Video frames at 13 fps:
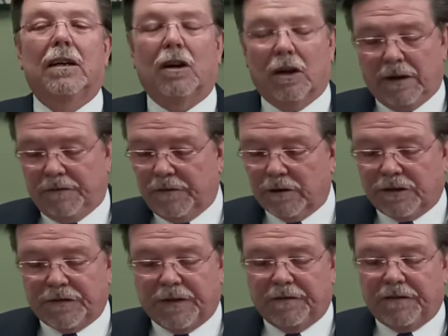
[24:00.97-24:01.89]
Look at
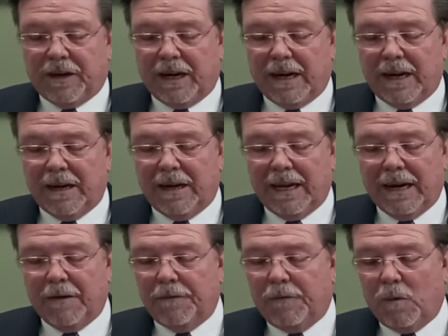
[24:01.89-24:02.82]
verse 15.
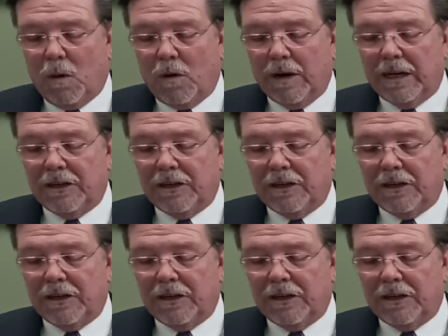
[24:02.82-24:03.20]
Therefore,